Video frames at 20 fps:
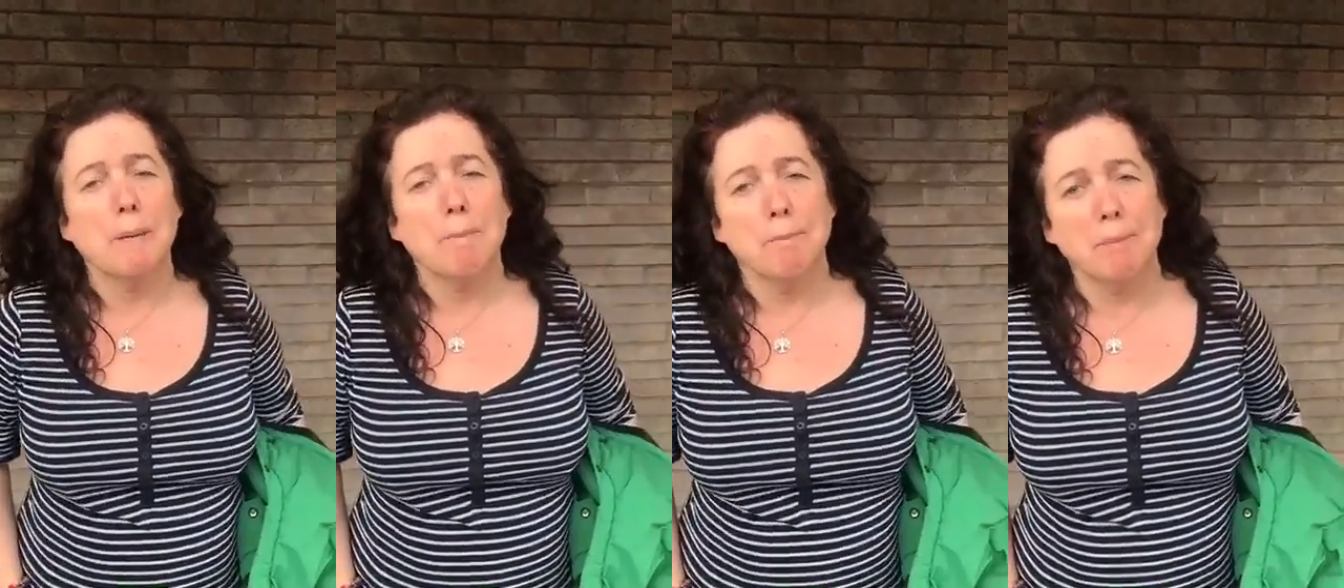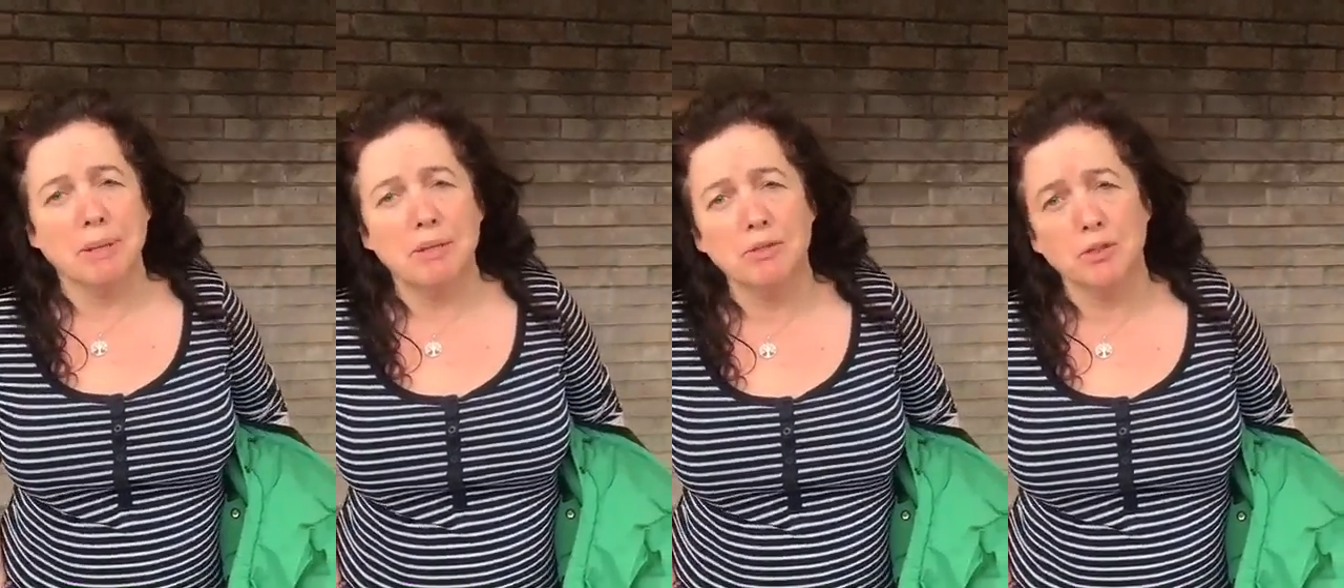
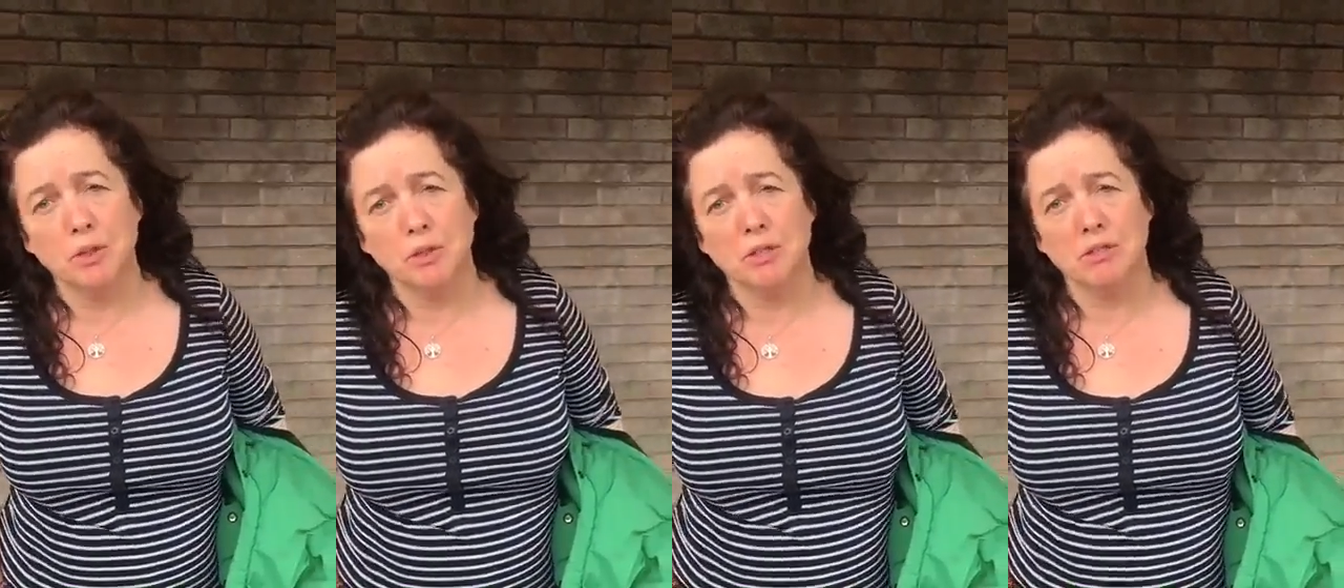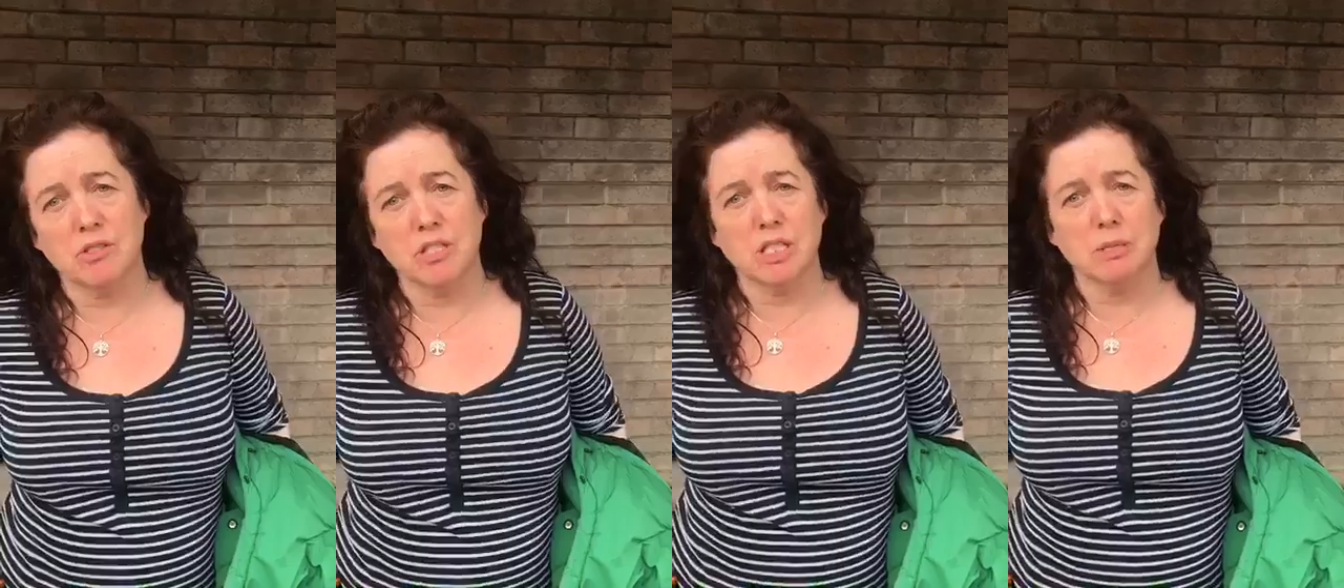been through
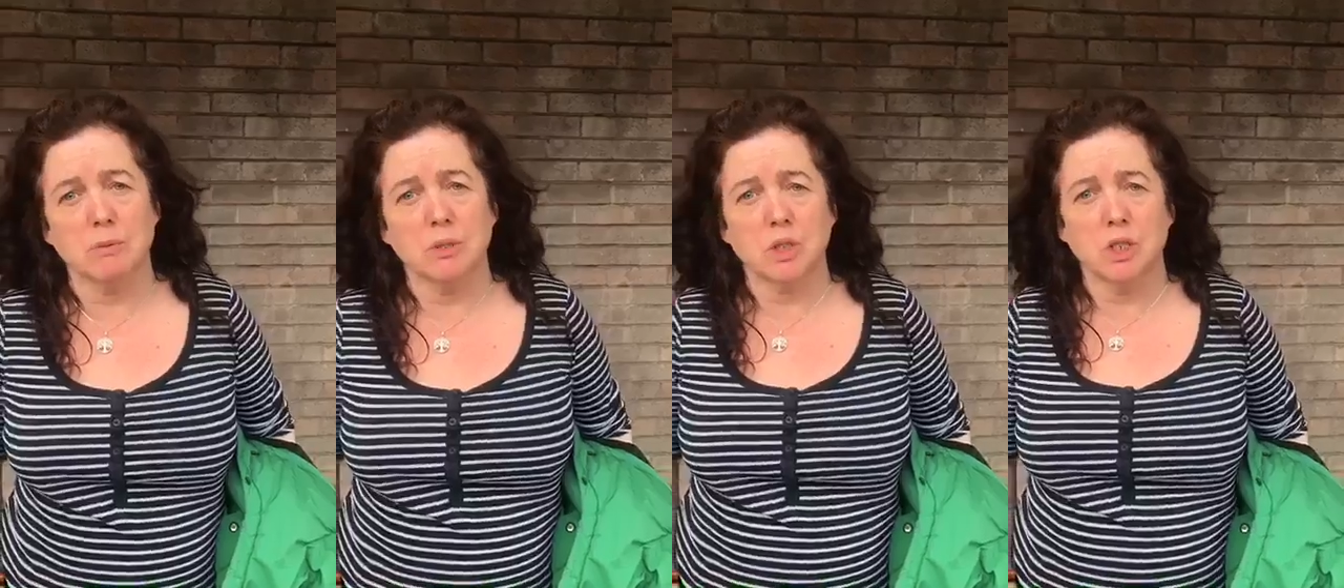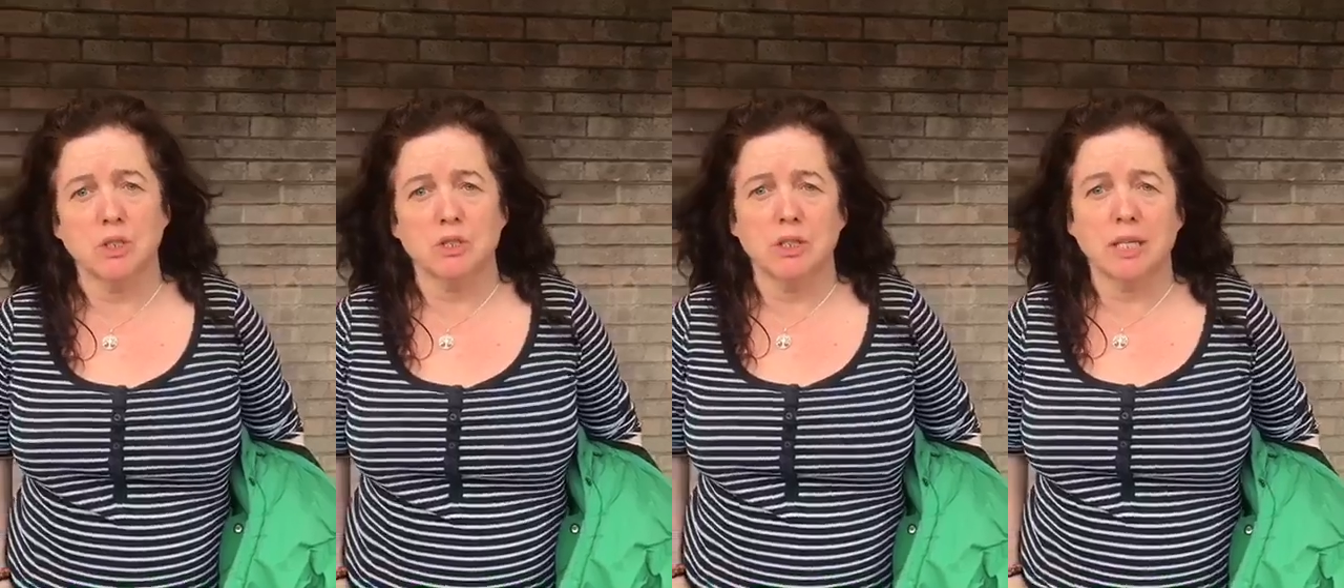the system at
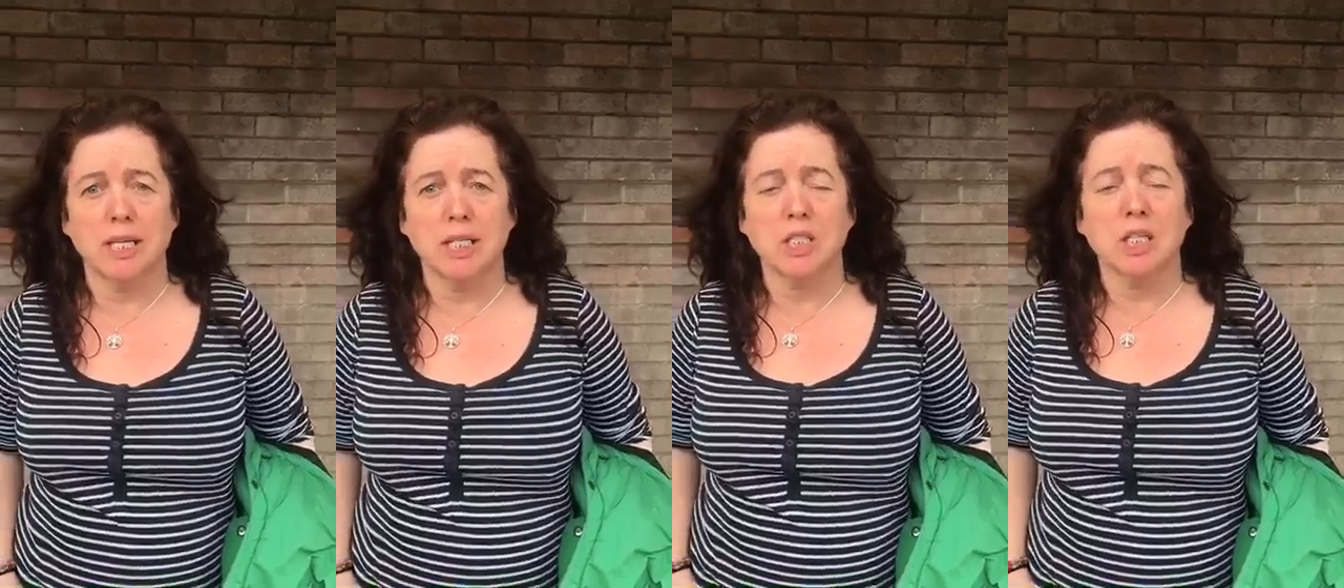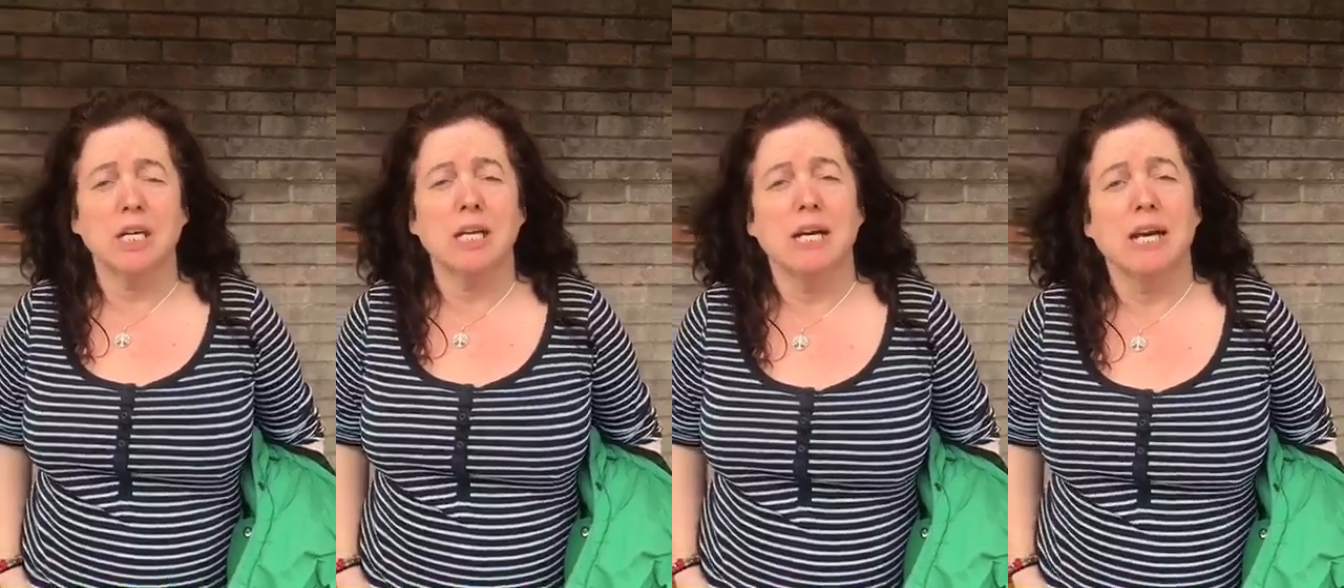Chiltern Edge,